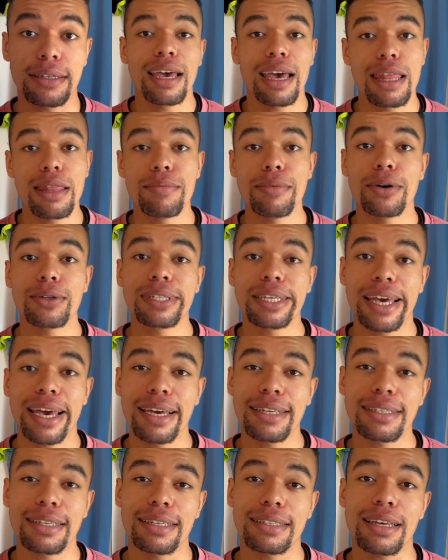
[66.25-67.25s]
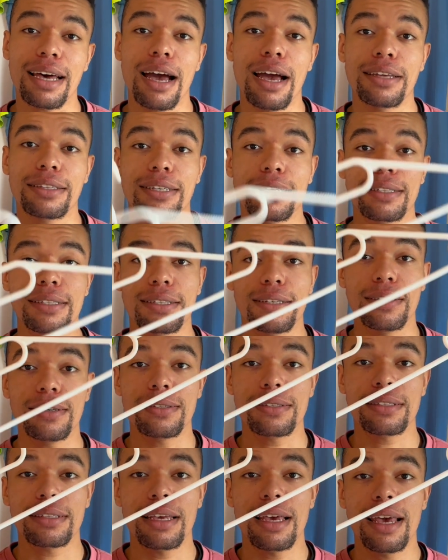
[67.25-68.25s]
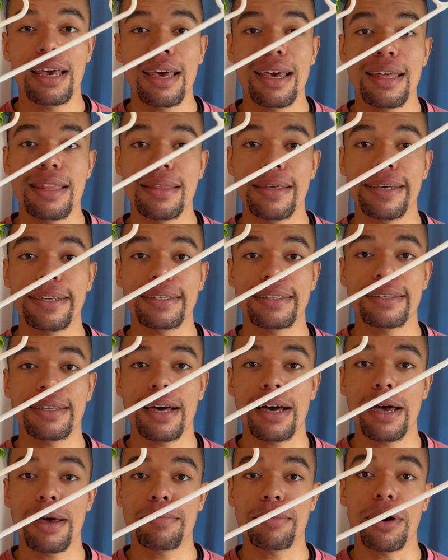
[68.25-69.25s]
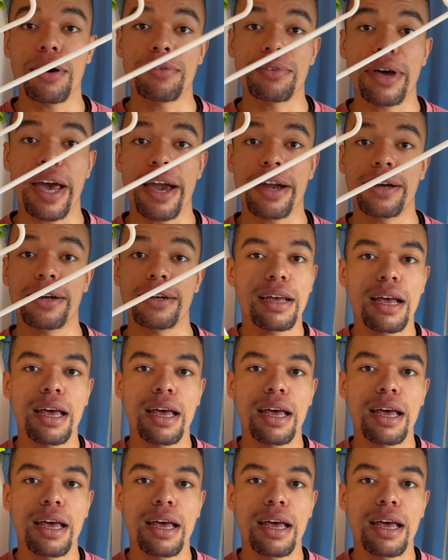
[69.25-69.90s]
In the most cases, I just use this type of hanger.